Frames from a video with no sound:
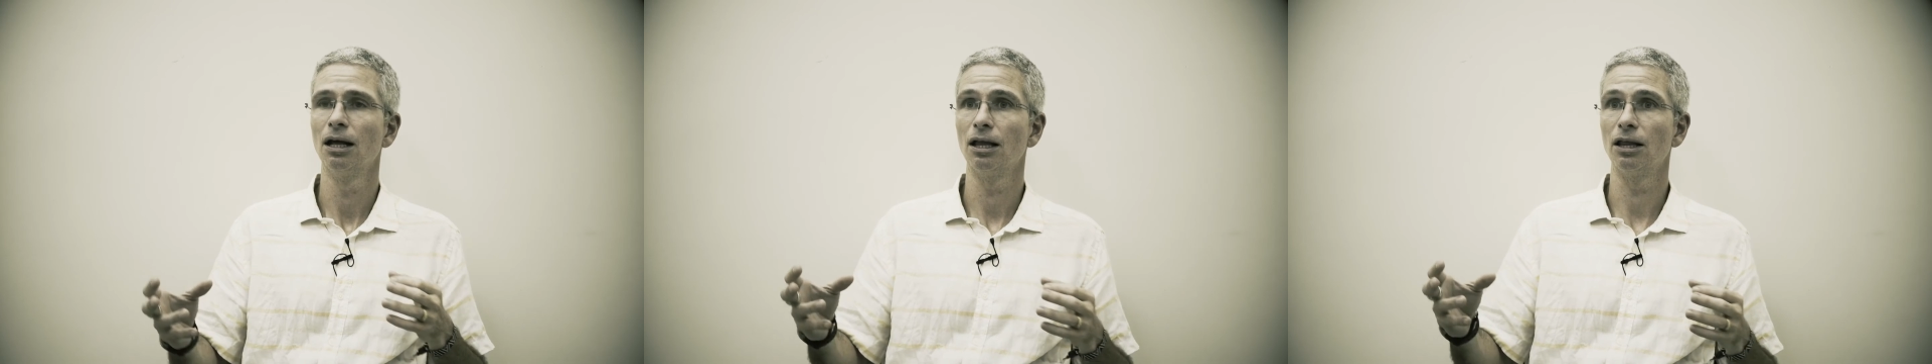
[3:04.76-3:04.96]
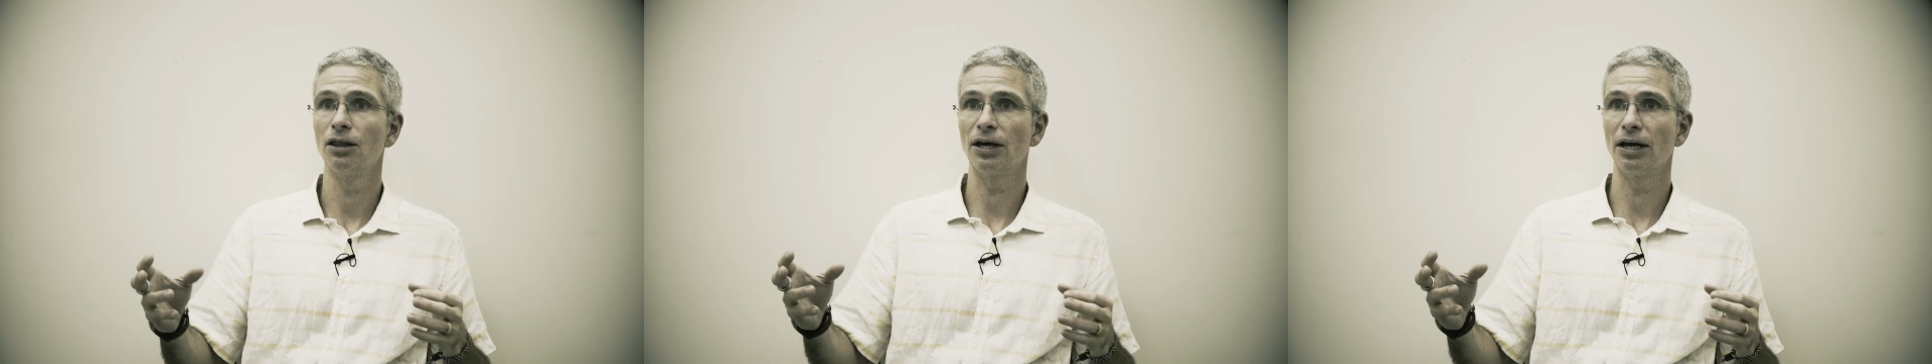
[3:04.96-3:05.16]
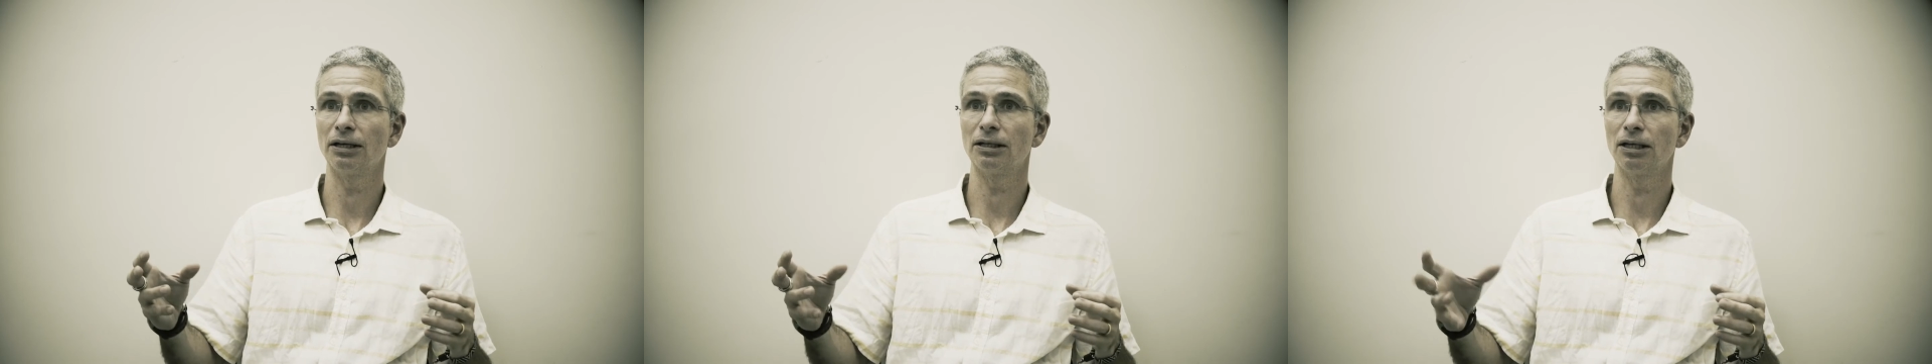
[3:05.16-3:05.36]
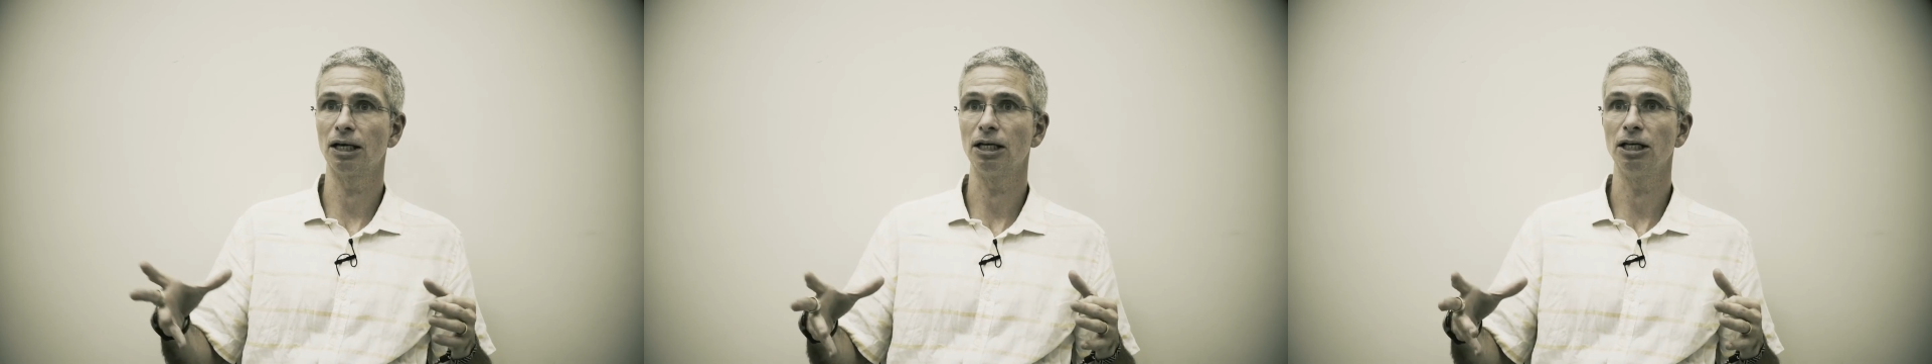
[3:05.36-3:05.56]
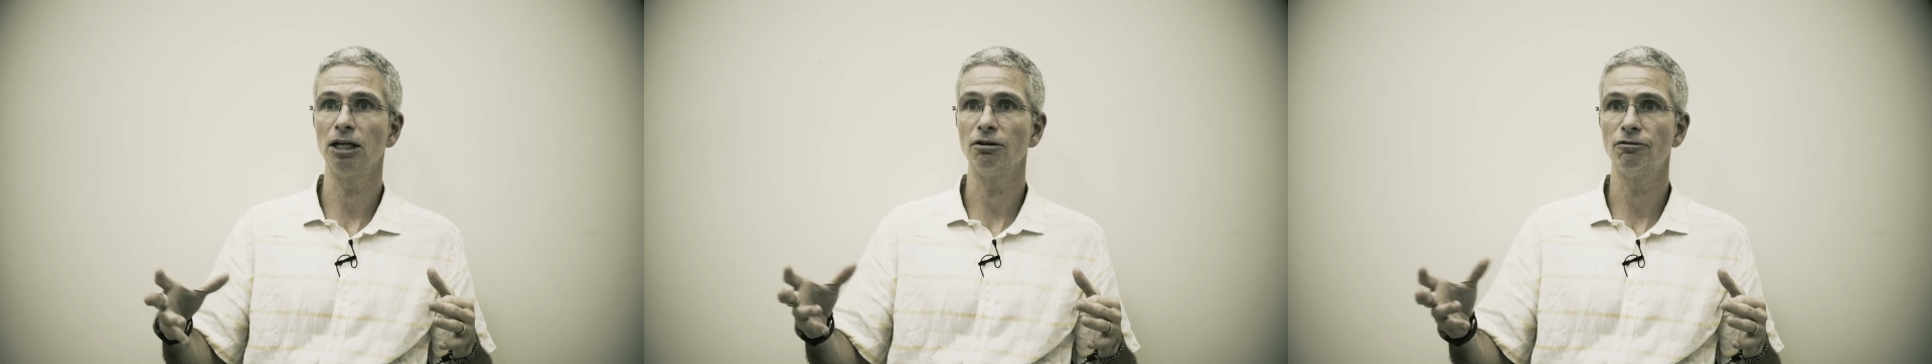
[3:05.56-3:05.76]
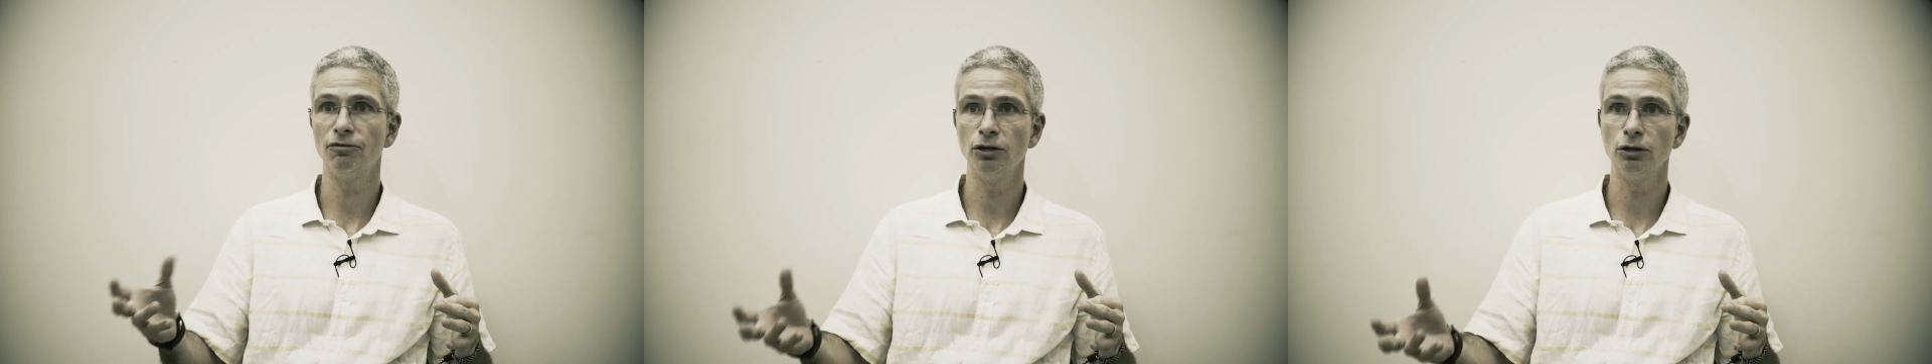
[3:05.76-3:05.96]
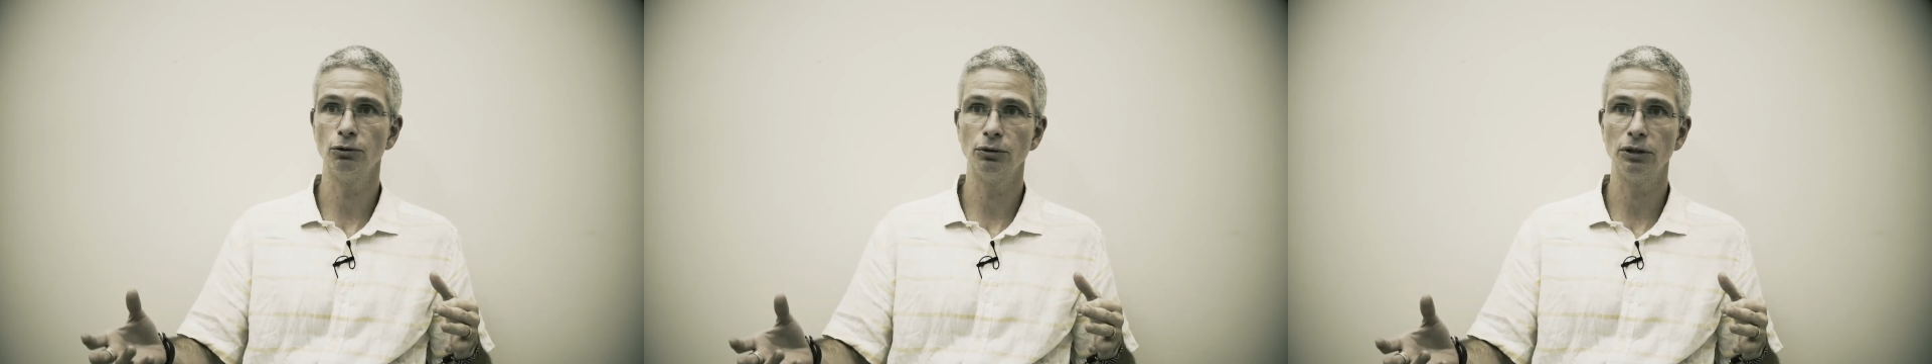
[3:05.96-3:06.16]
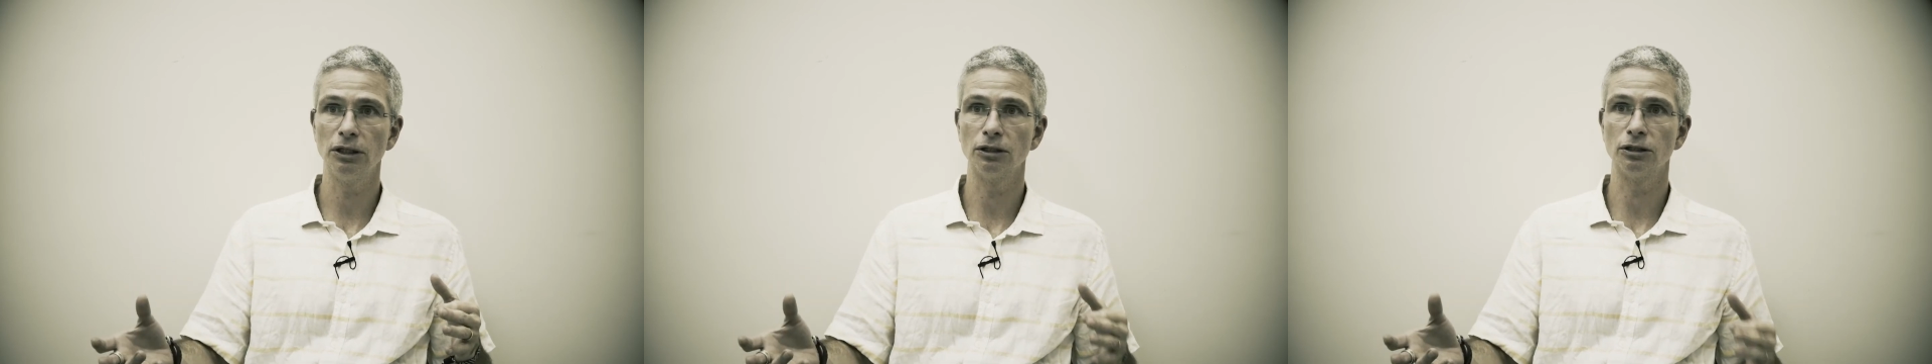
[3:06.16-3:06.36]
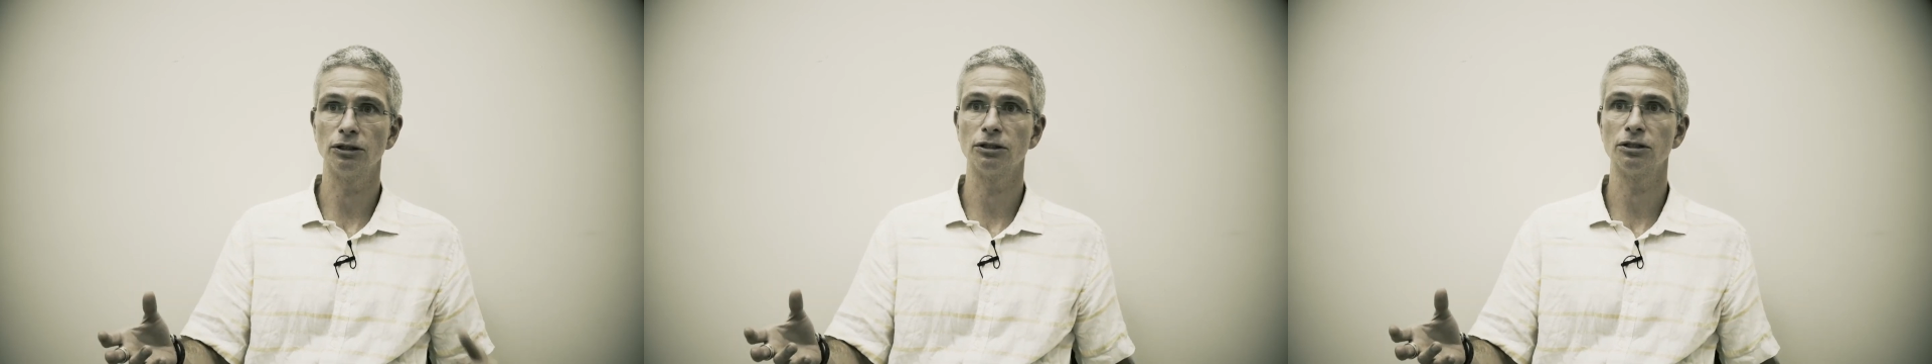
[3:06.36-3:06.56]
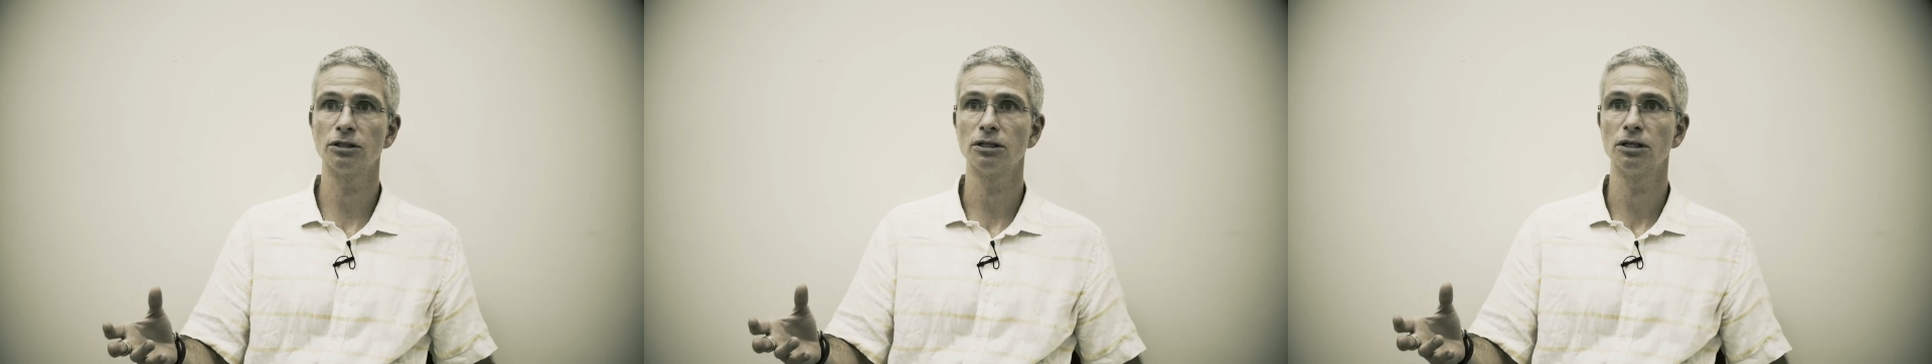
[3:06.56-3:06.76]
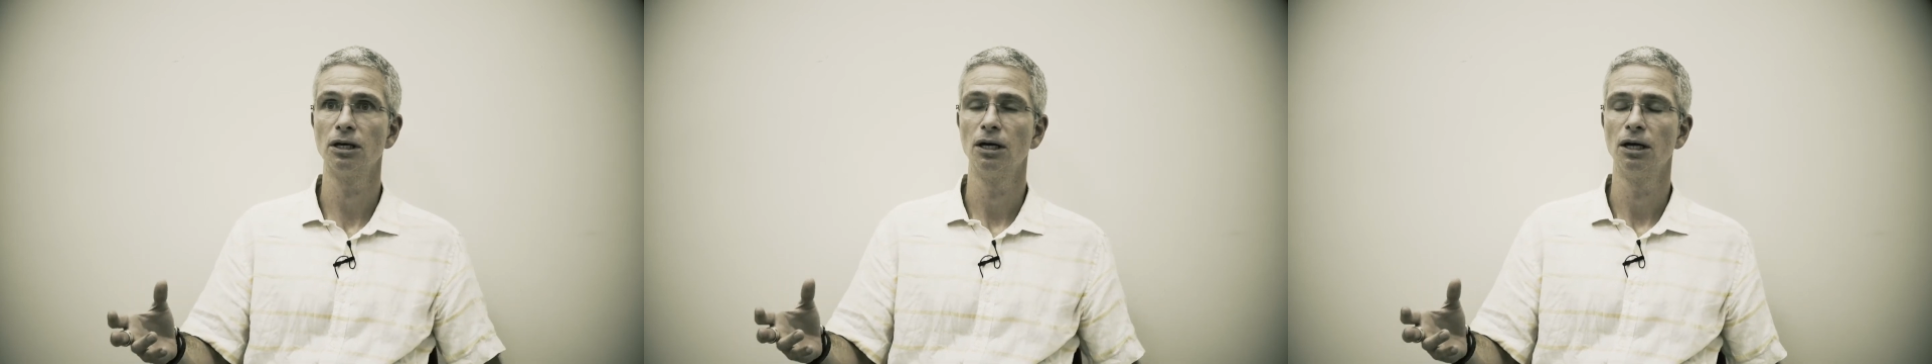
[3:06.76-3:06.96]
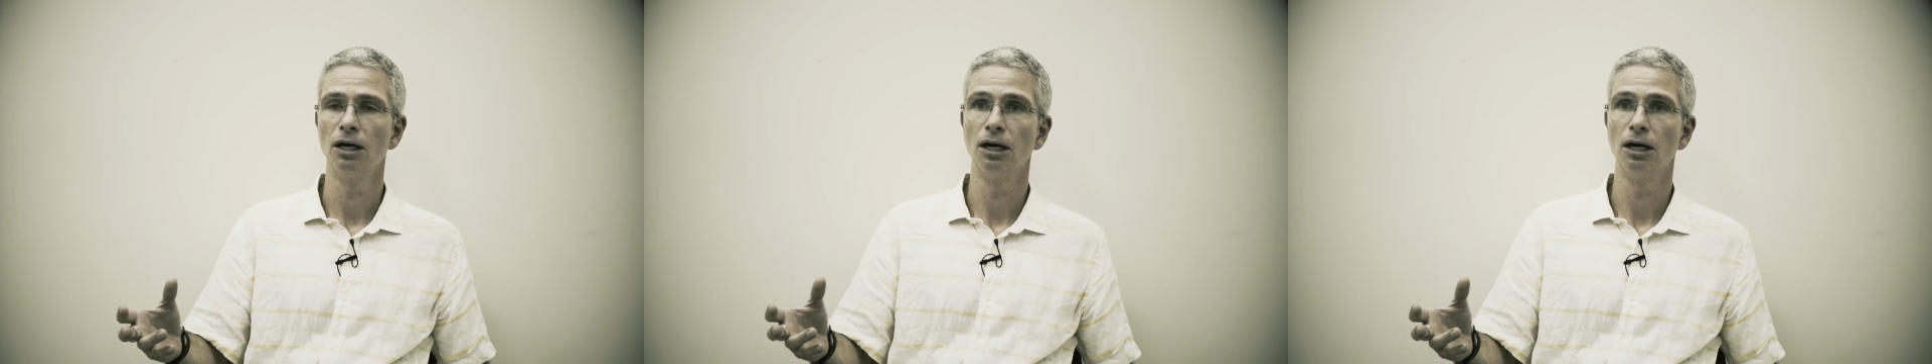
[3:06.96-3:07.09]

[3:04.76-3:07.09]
that in a few years,